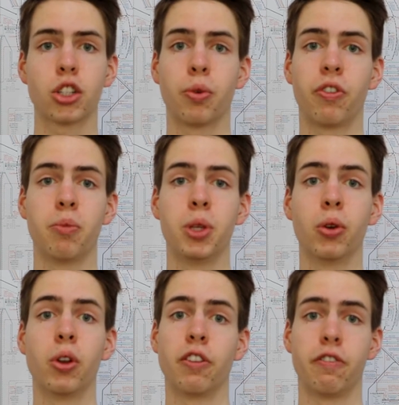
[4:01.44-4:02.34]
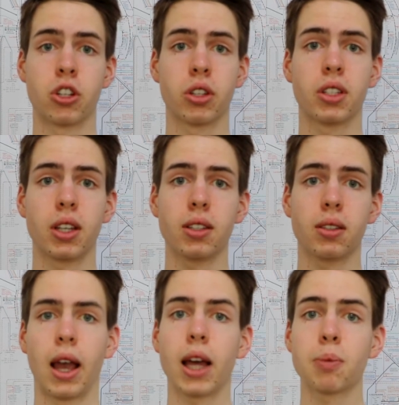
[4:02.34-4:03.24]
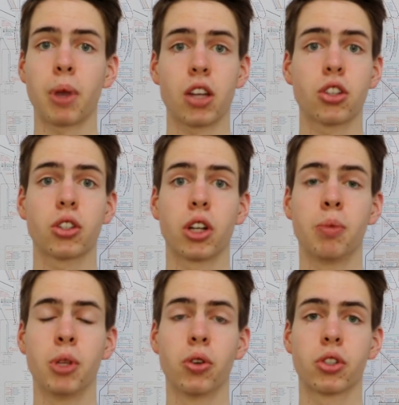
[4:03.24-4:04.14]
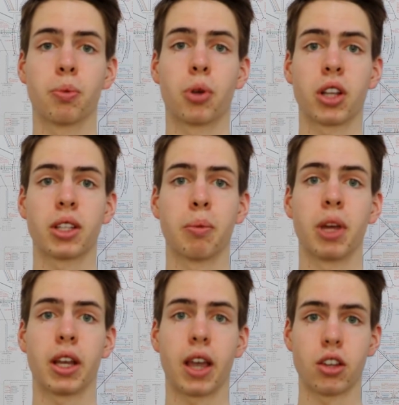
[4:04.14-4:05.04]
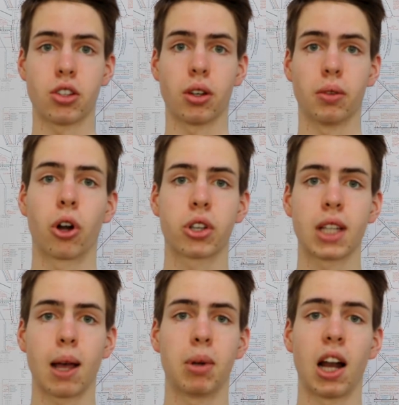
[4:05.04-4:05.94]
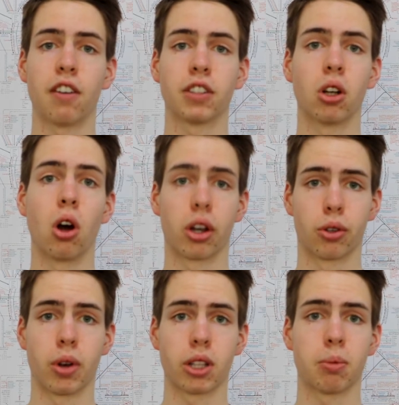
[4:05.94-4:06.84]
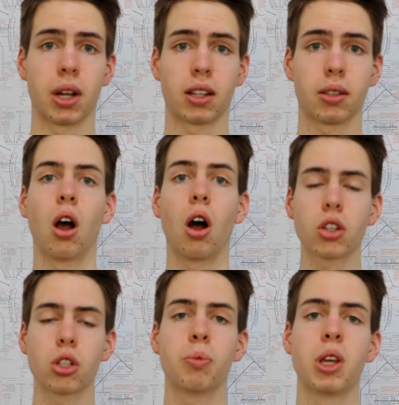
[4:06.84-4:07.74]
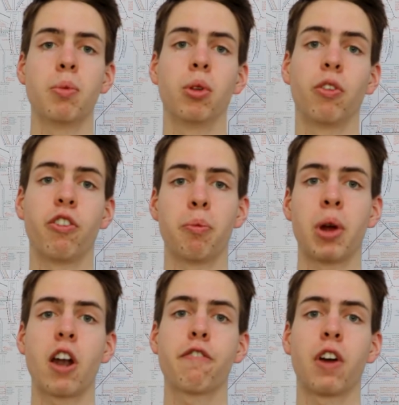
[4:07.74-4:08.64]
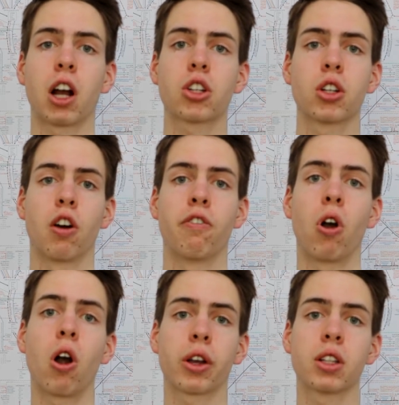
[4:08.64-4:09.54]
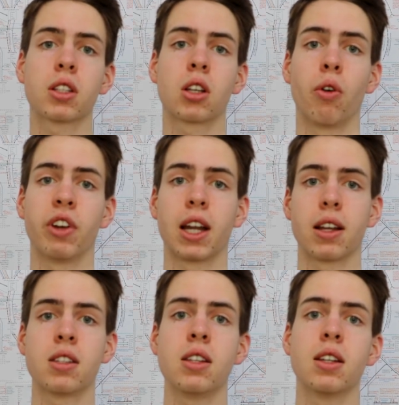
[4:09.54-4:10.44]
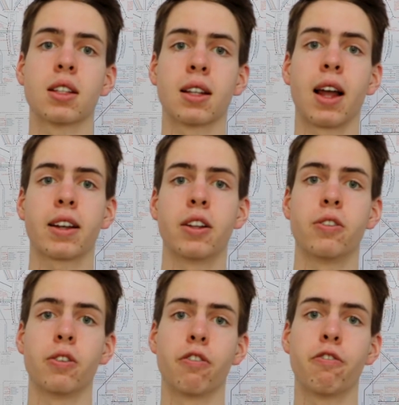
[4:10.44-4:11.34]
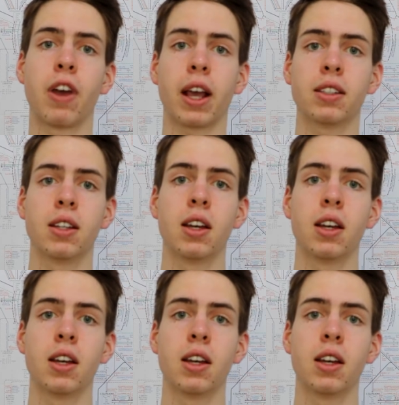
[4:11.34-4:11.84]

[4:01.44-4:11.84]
with immunodeficiencies, and patients on immunosuppressing medication, for example after an organ transplant. Also, people with impaired function of organs COVID-19 is likely to infect